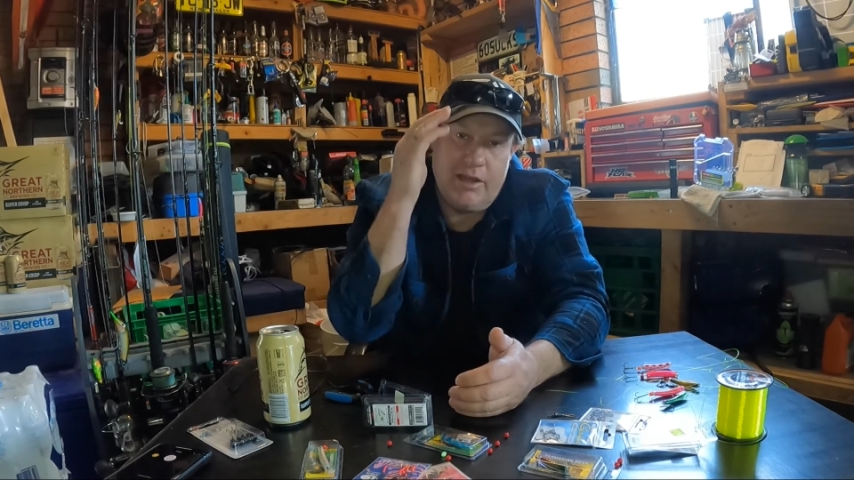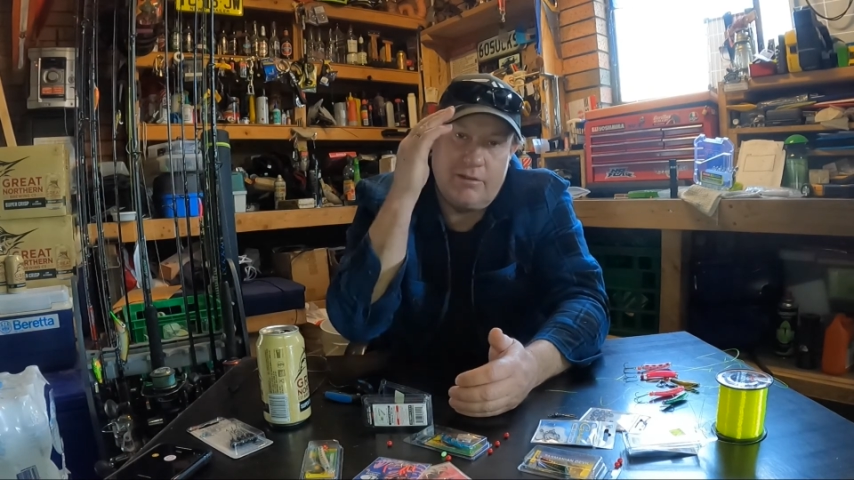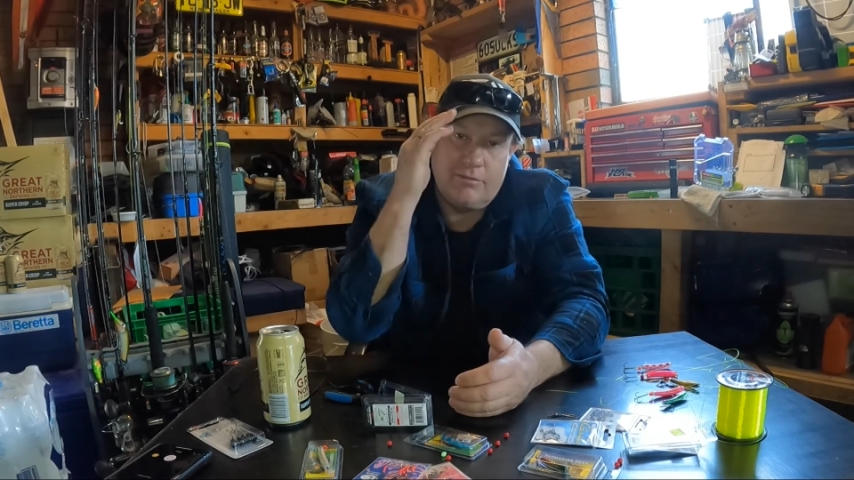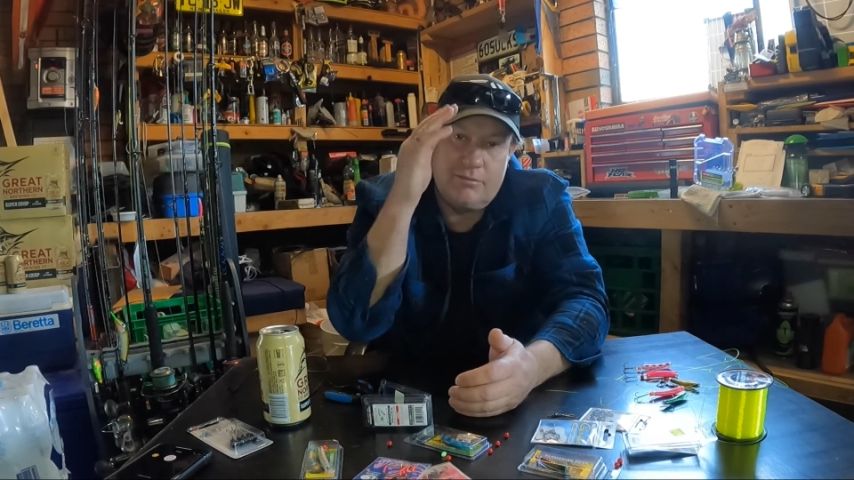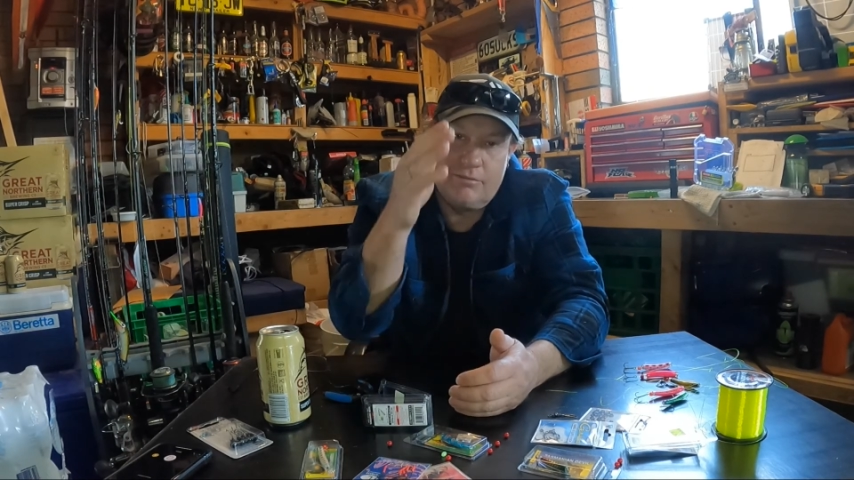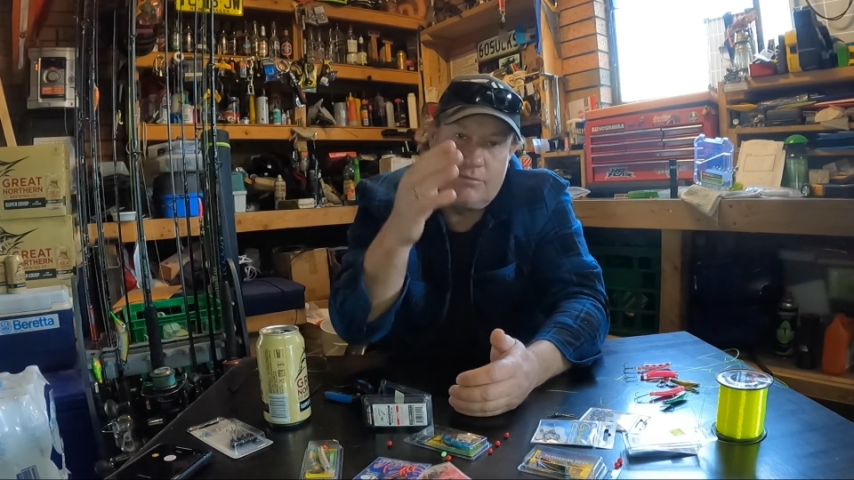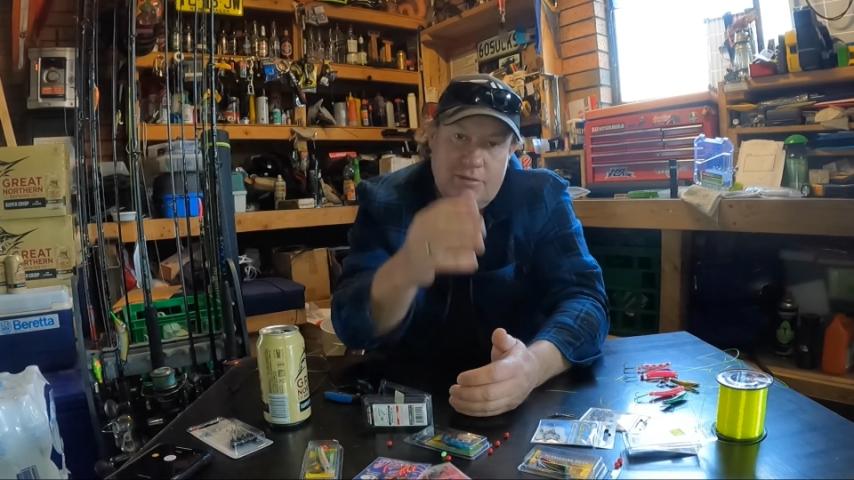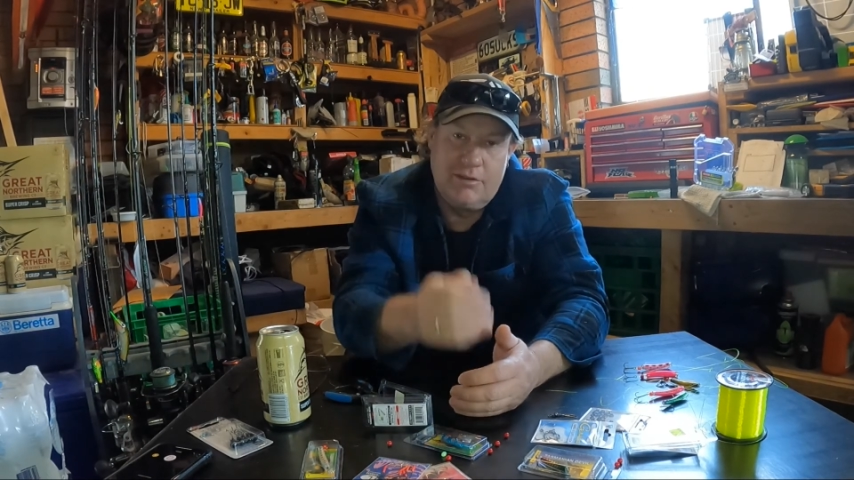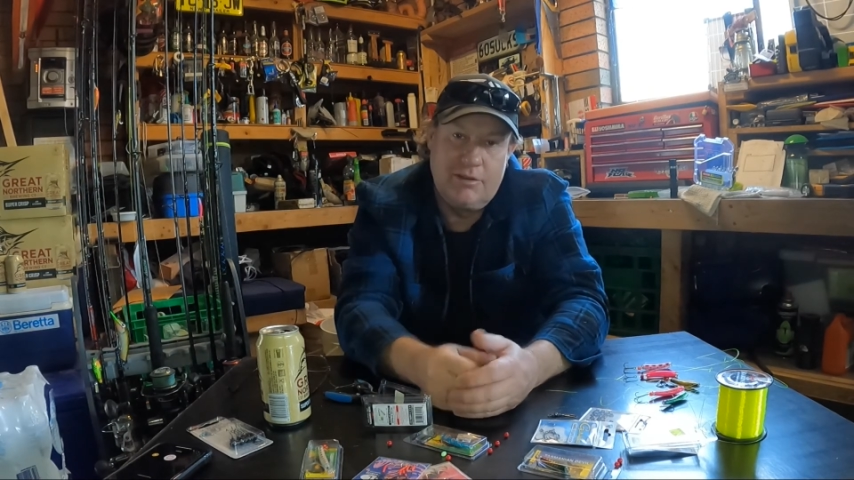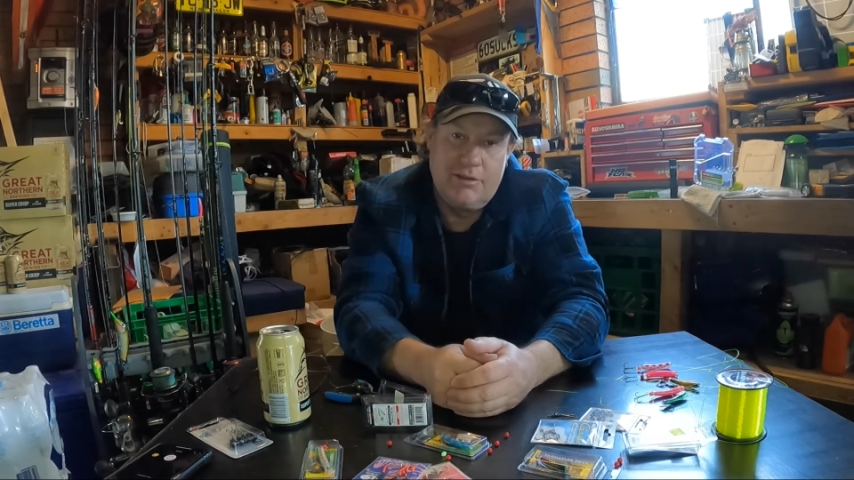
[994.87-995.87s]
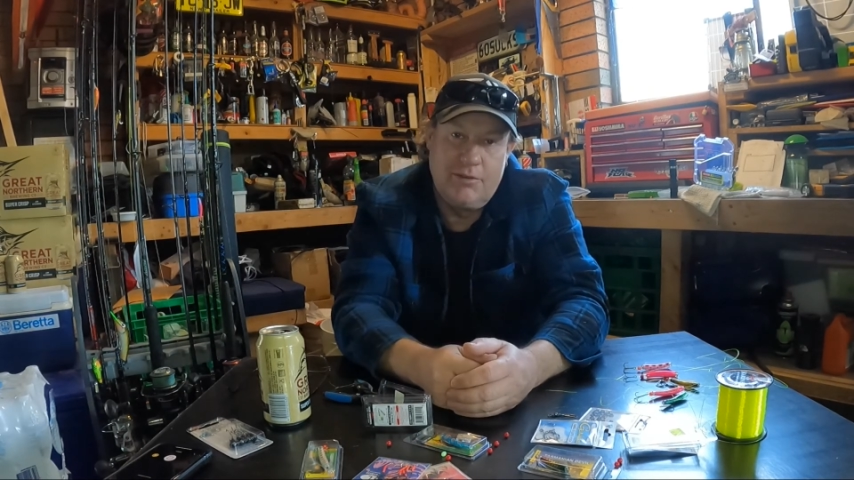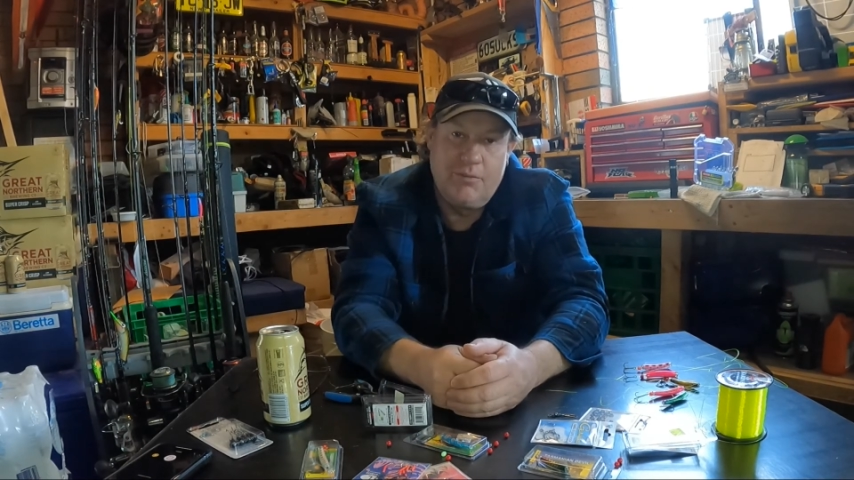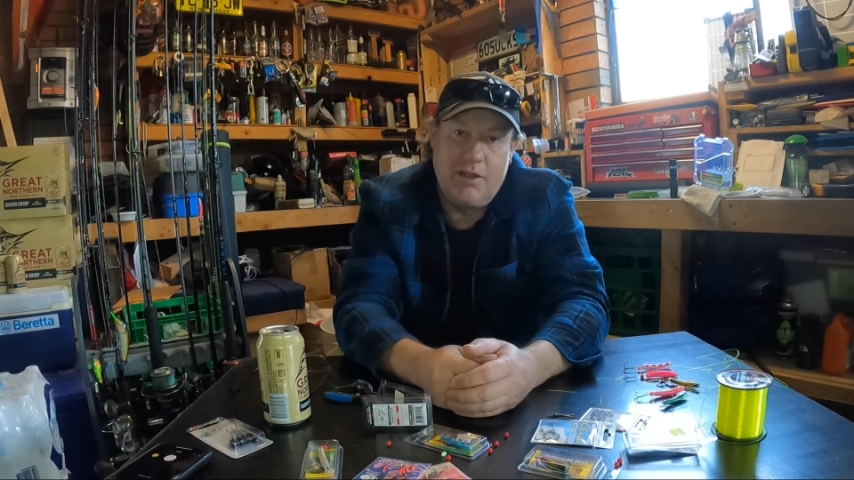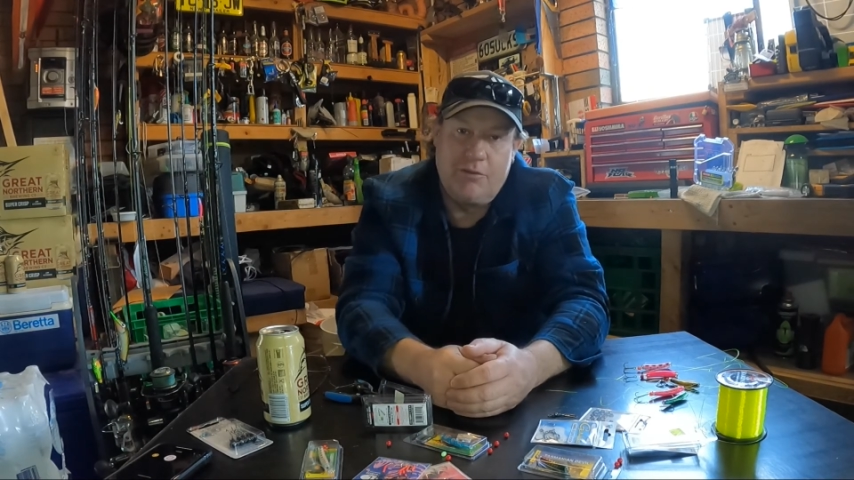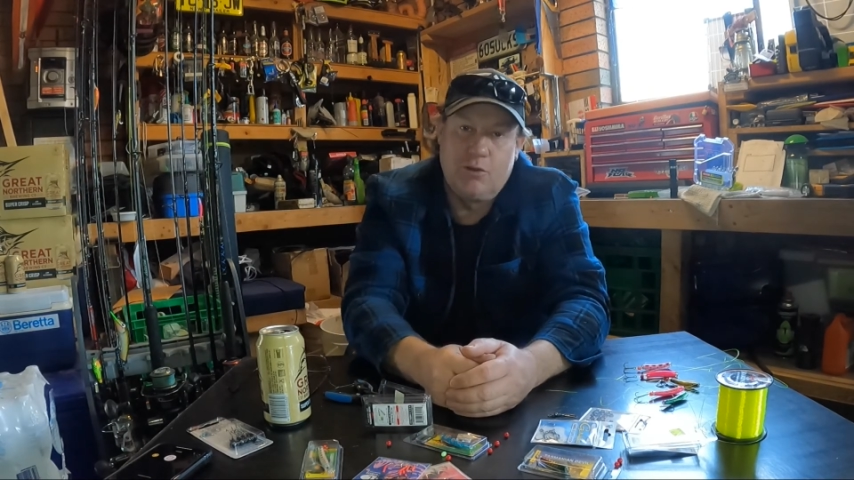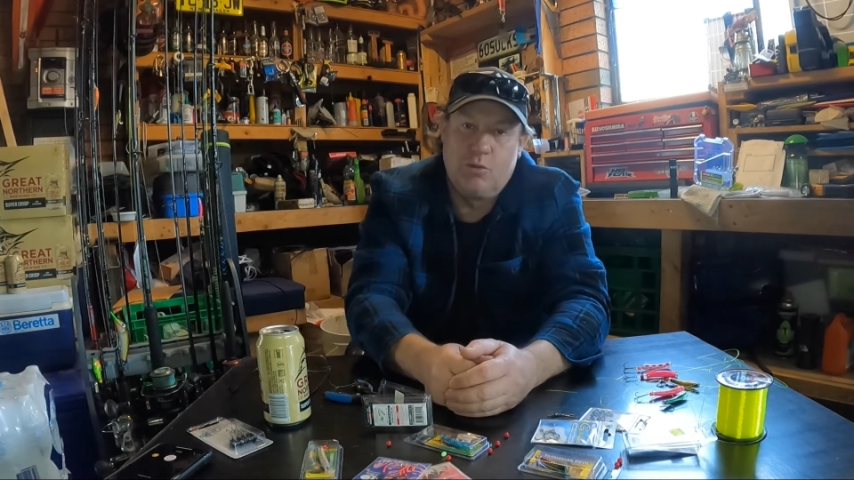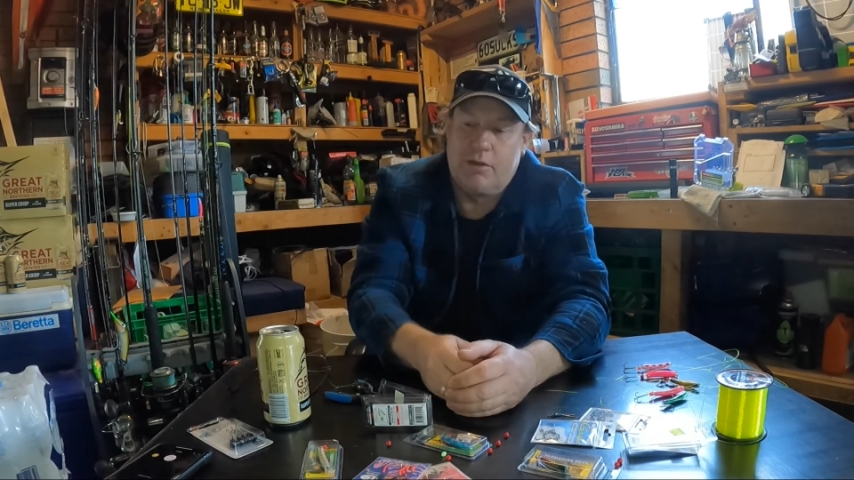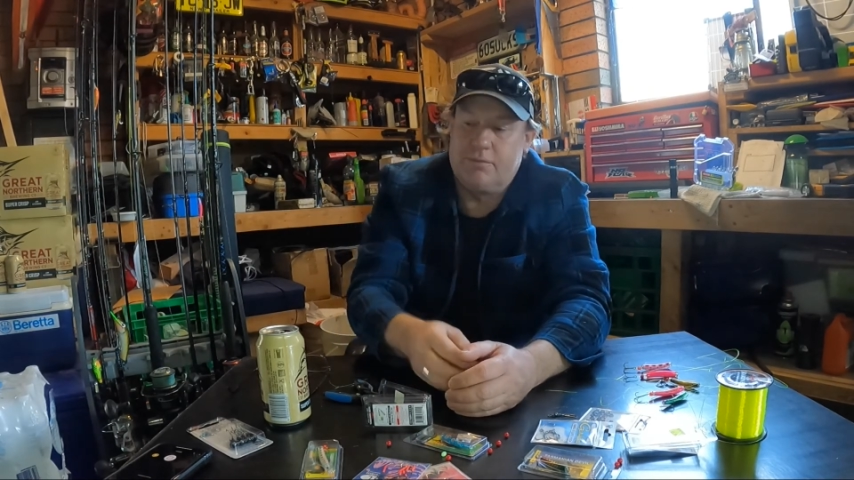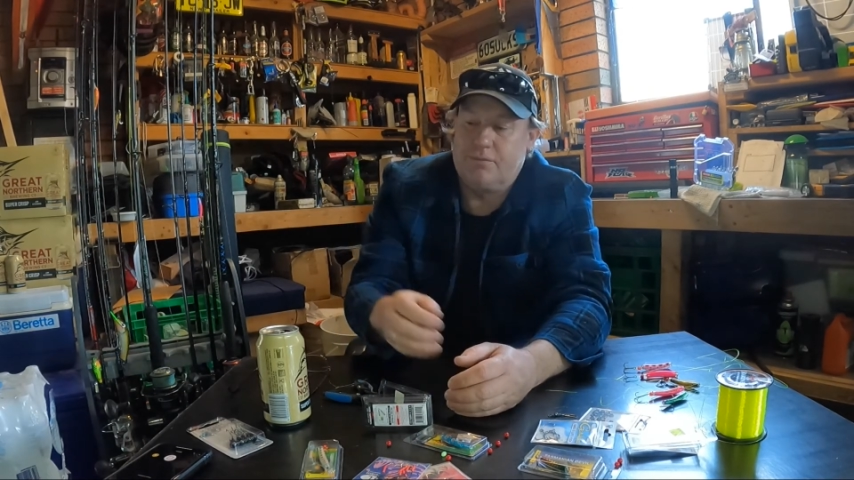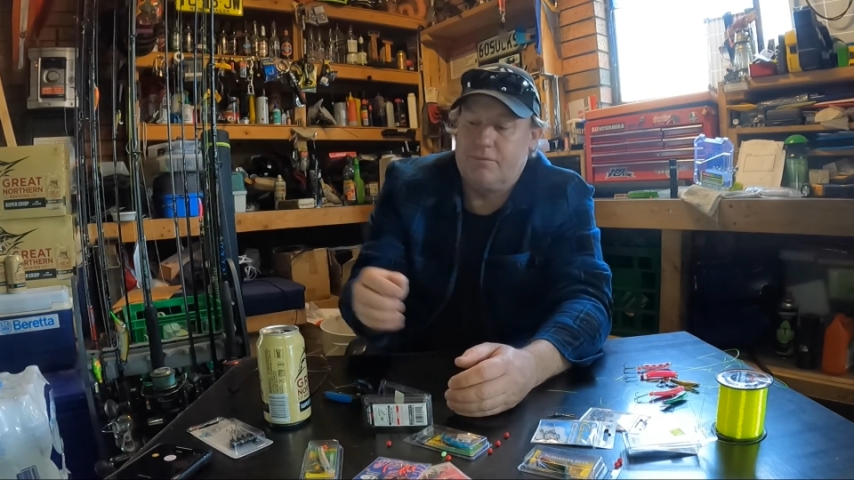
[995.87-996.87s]
out. Have a good
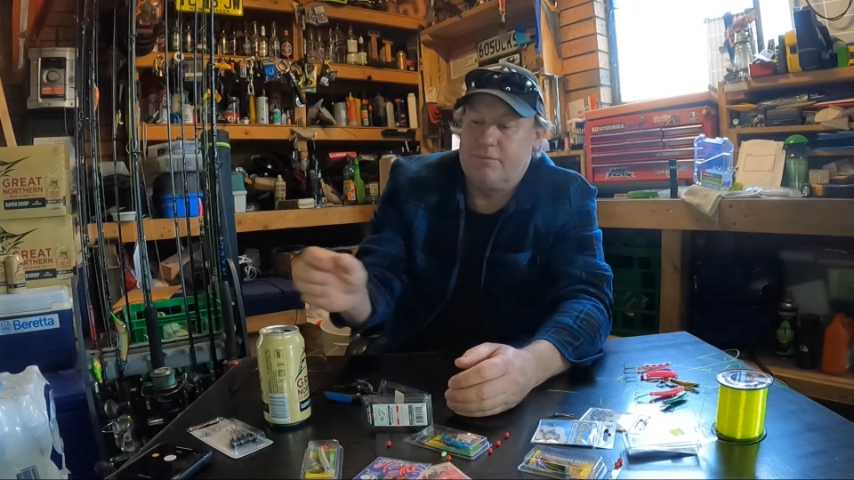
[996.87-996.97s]
one.